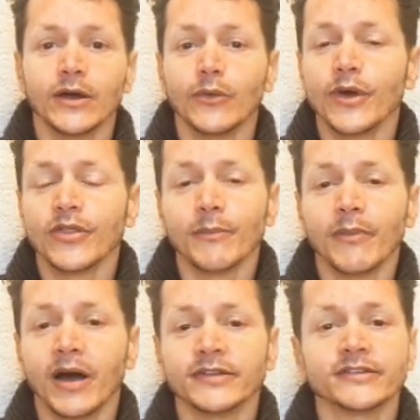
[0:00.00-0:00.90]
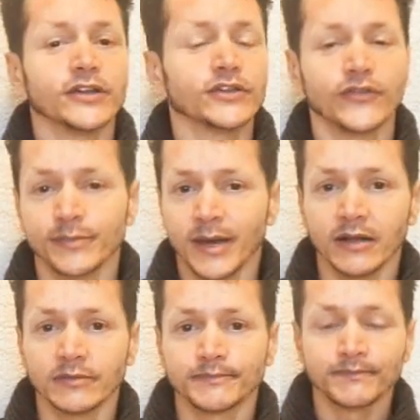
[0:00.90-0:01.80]
with my sense of smell.
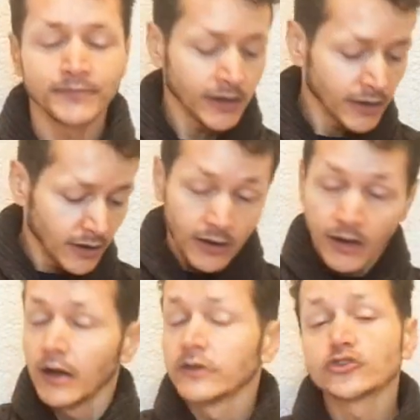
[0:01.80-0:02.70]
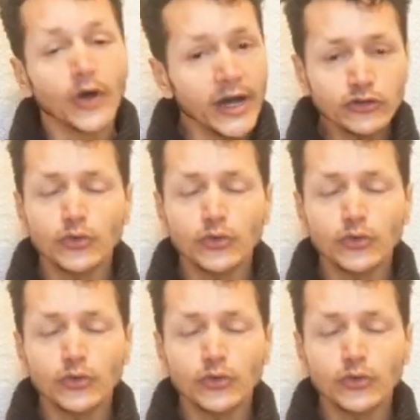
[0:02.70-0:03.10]
Trying to